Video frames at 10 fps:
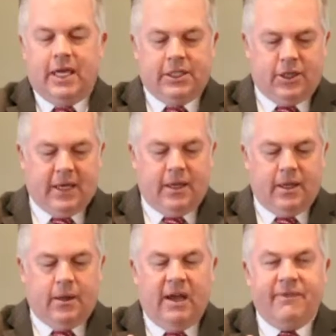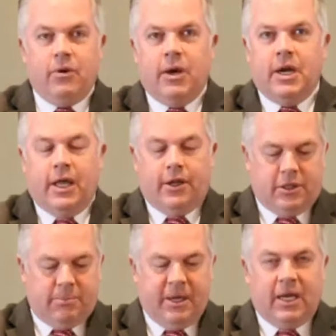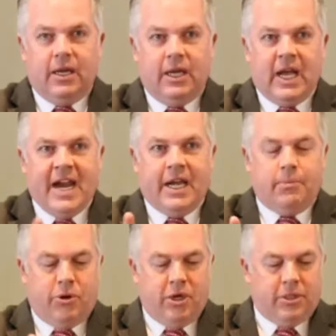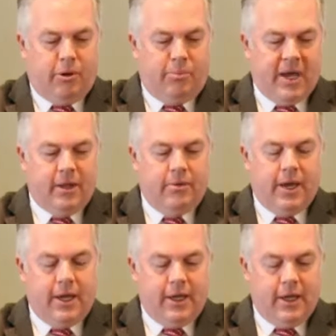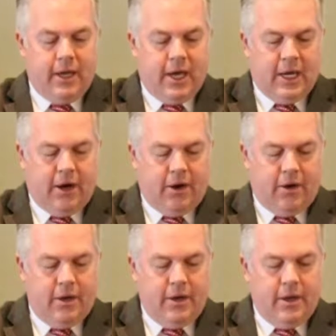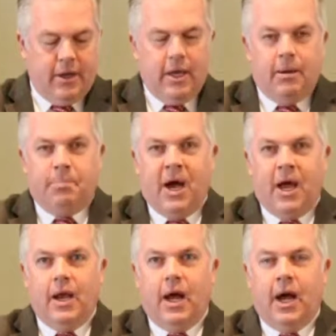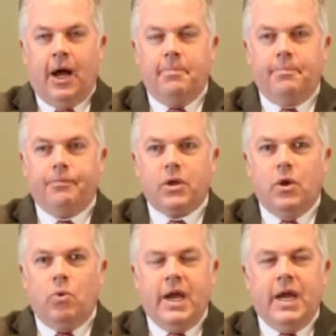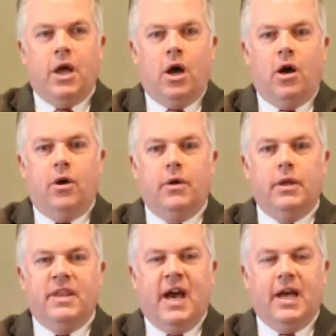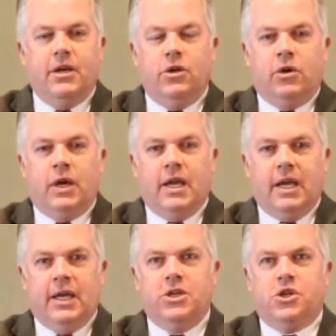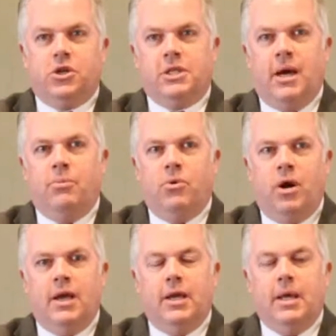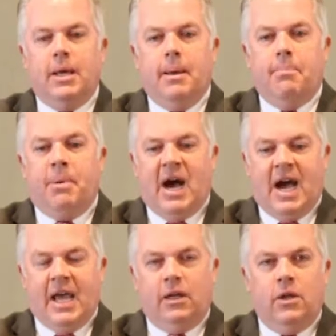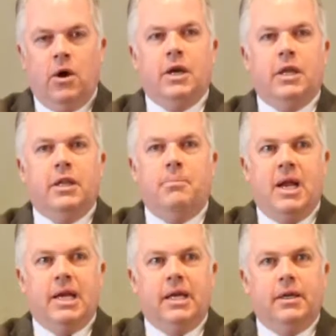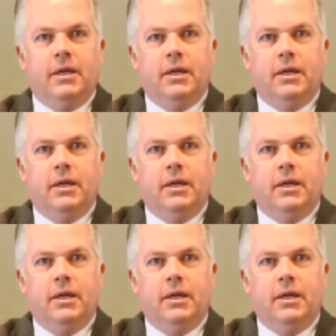And so that loving one another is the big guiding principle, by the way, uh, here. But um, we know that you can injure someone by loaning them money.